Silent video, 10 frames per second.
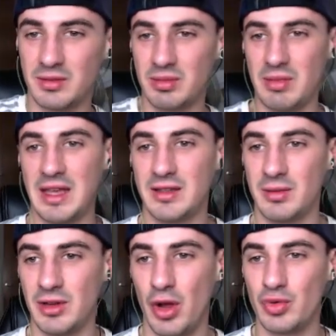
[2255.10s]
makes
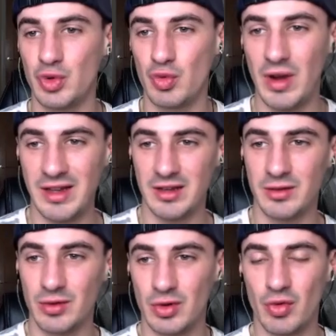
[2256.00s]
them an underrated
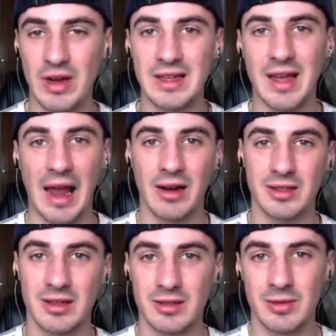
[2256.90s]
or great
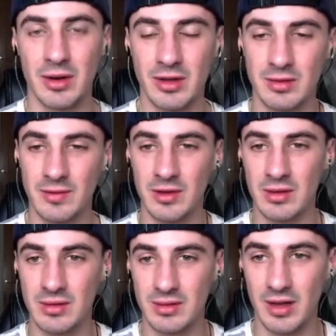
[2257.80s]
character, to be honest with
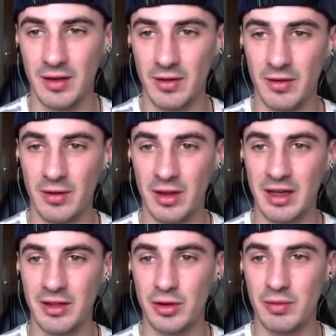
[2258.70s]
you. I feel like
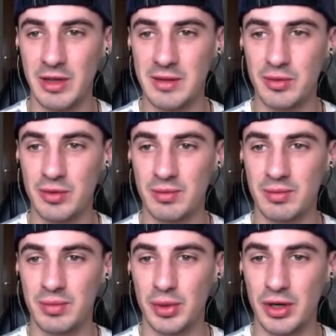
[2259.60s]
a lot of people
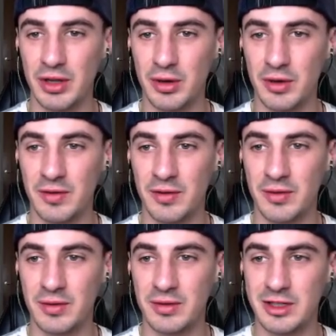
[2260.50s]
put a lot of
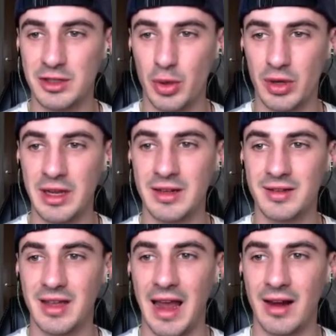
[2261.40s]
stock
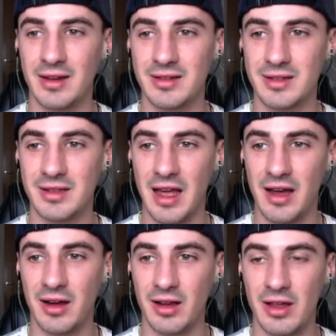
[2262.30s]
in characters that
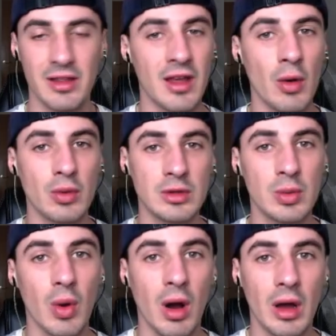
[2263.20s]
are like the old
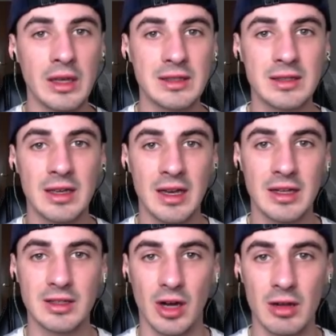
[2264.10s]
wise
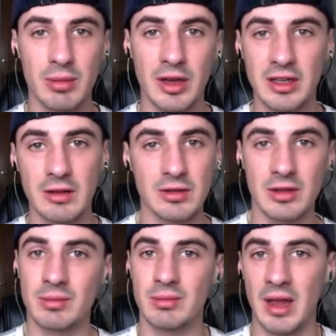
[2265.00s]
type that gives
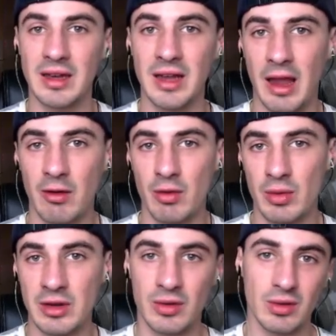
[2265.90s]
the main
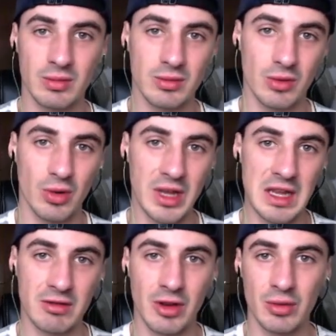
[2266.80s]
heroine or
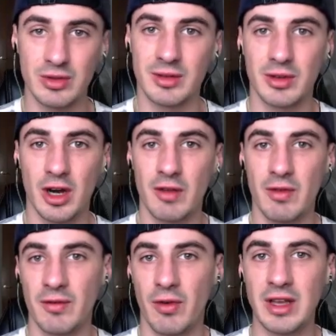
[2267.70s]
hero some kind
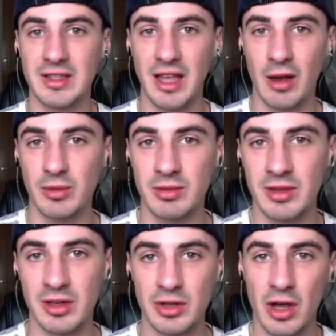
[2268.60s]
of advice that helps them
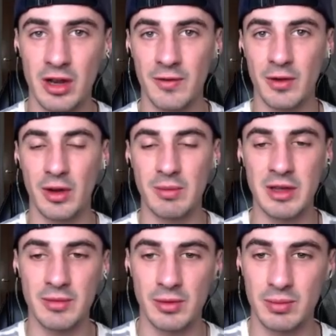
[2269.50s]
in their journey. I feel like
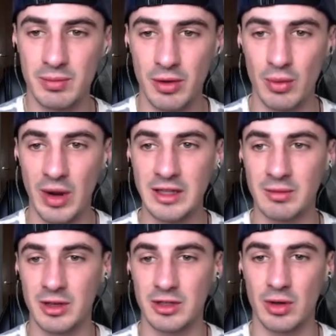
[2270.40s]
people put way too
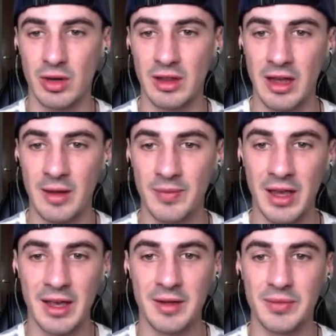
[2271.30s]
much stock in that.
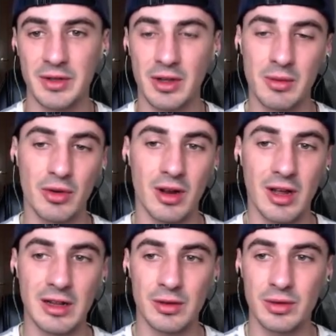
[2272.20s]
Don't get me wrong, I
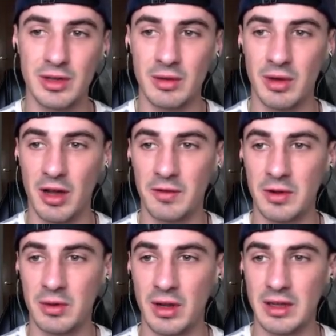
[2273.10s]
like Luca, but I
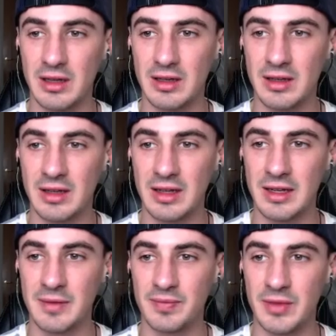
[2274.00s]
feel like,
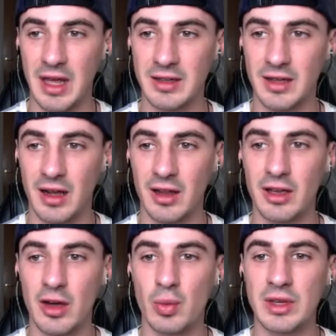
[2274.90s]
and I
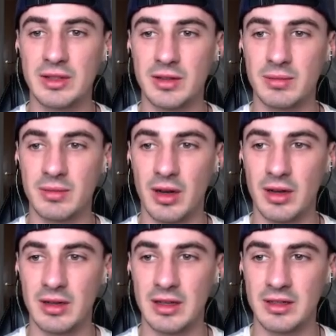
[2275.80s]
like her wisdom,
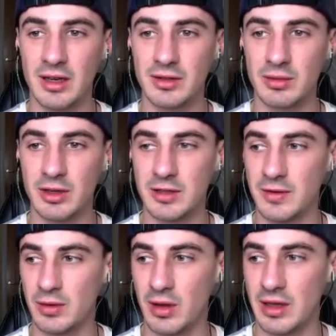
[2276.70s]
but it does almost
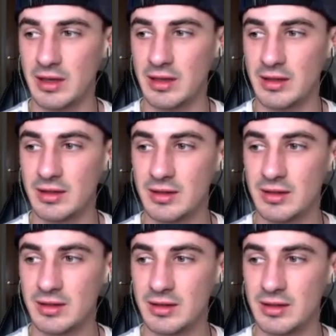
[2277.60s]
feel like
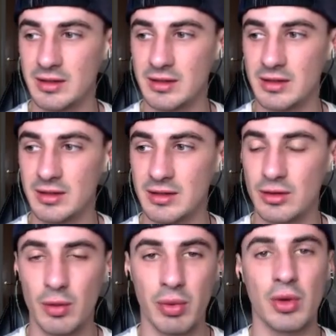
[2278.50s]

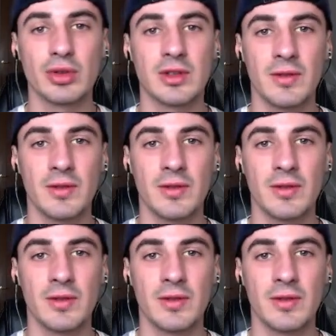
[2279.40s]
not a plot